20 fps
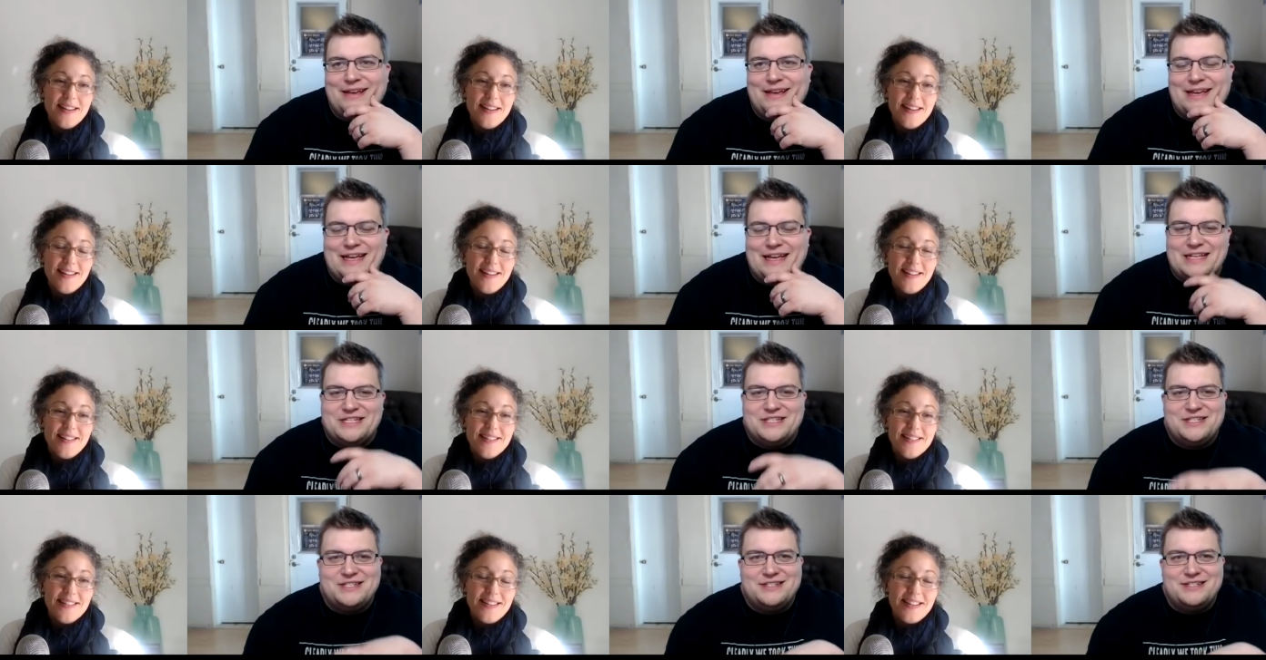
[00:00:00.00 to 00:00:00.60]

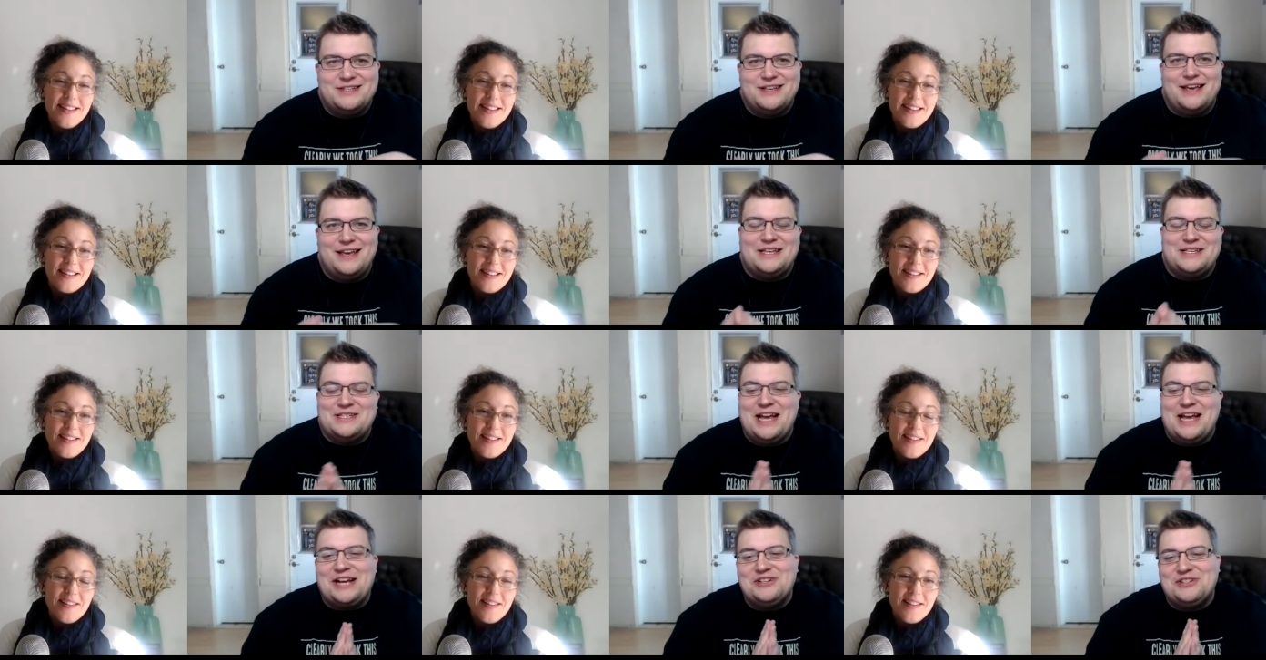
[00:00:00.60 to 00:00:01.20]
Speaker 1: it's
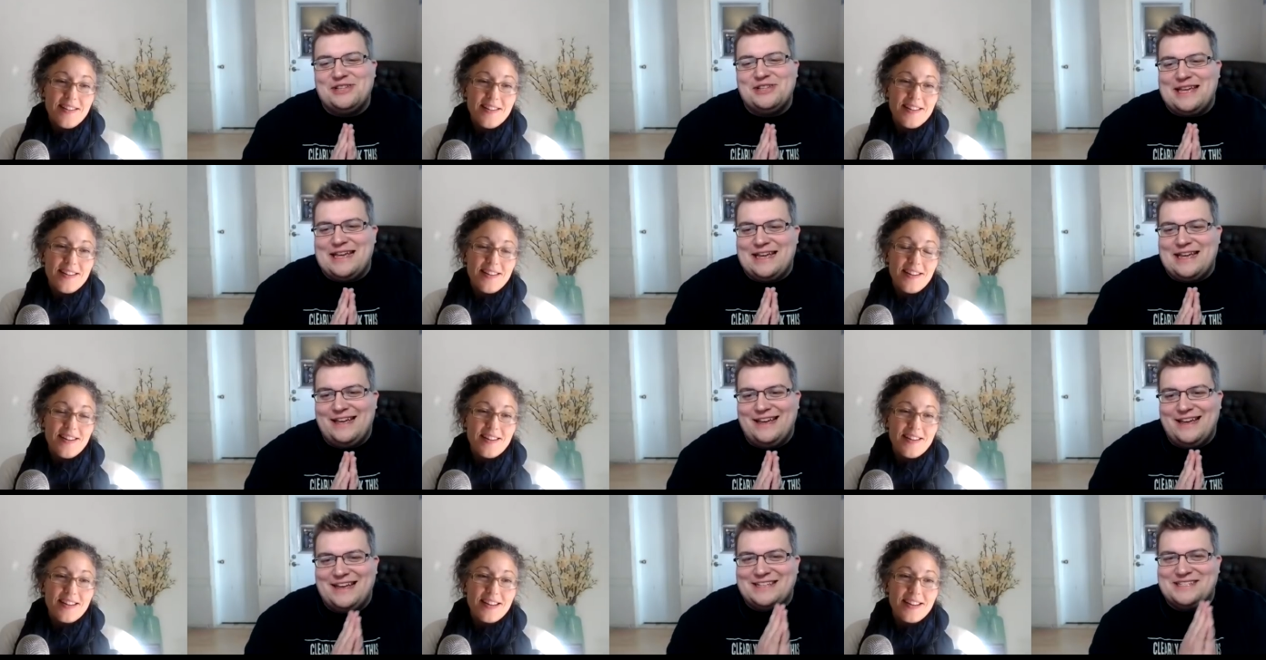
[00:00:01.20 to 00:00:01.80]
it's
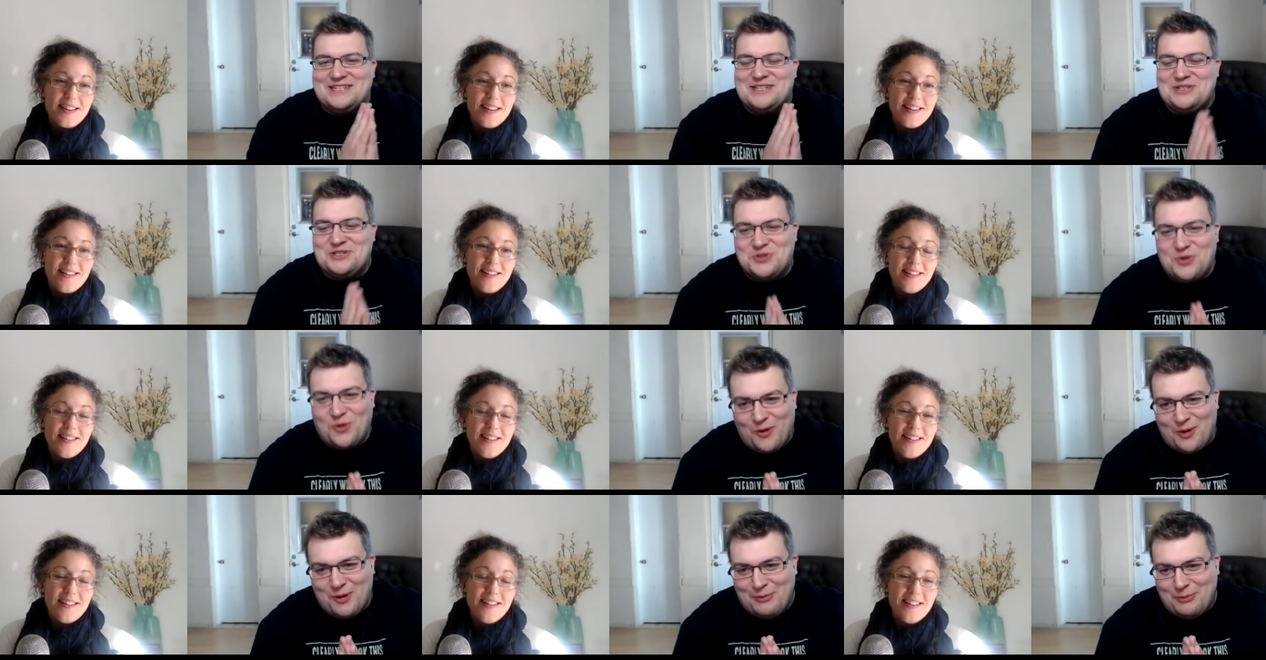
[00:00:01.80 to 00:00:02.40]
actually it's
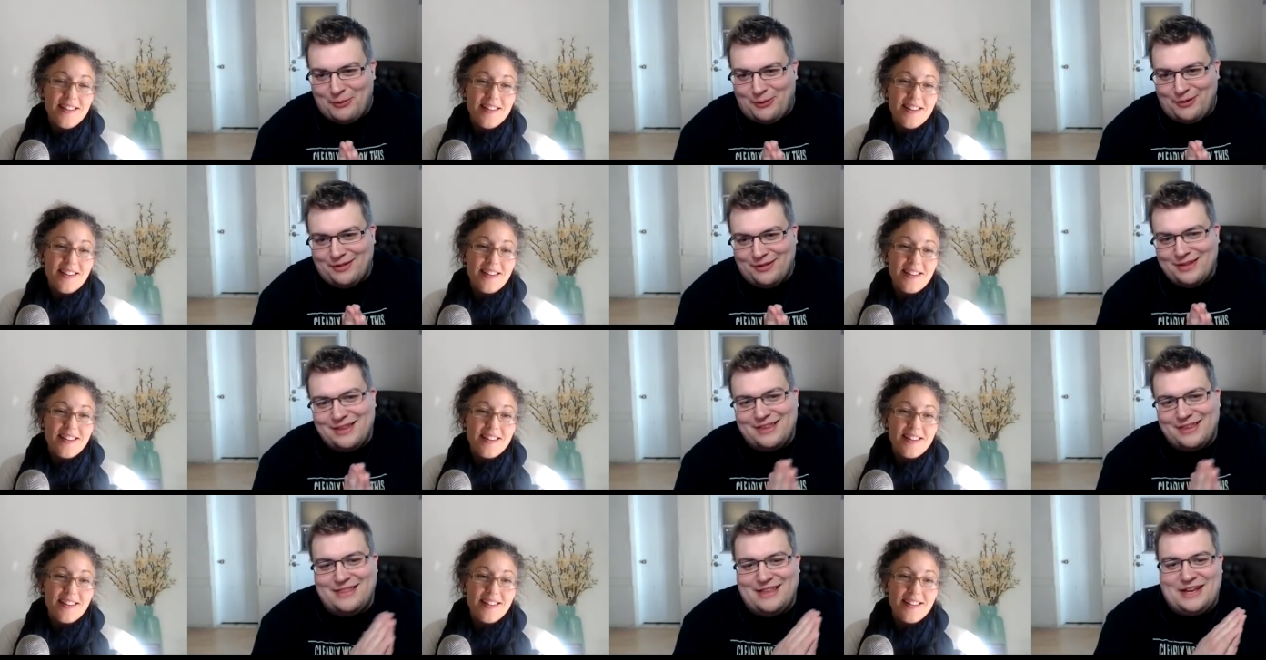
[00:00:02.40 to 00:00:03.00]

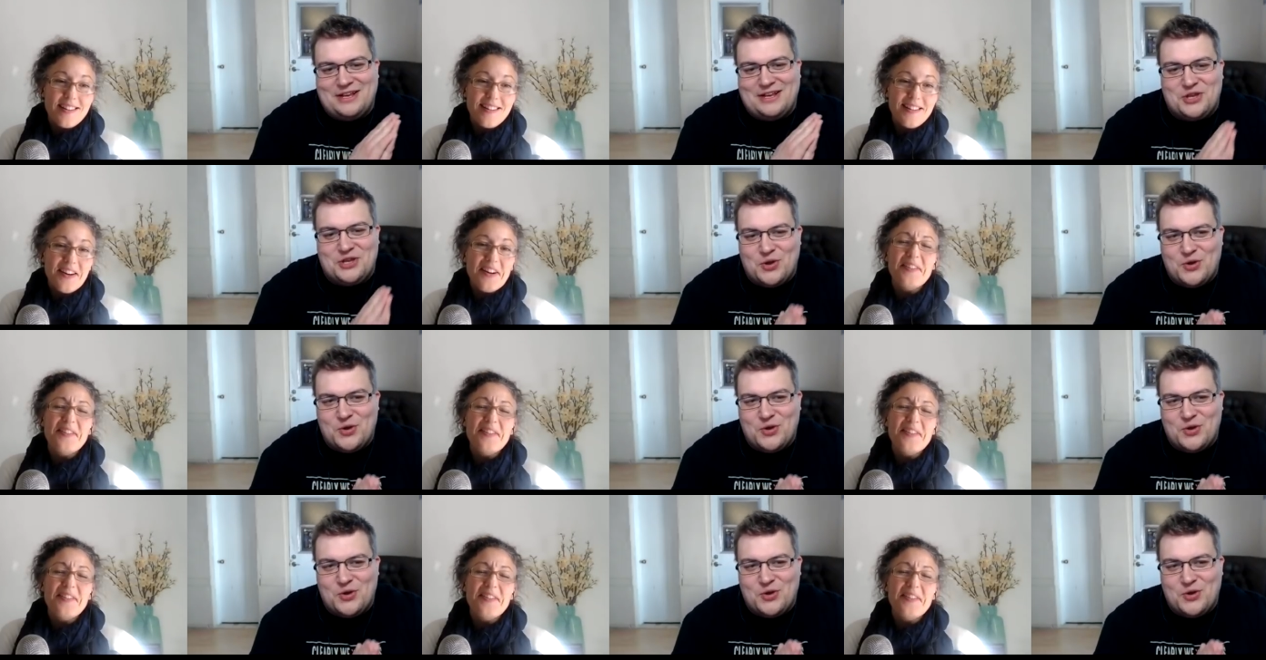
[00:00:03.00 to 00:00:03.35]
adorable that you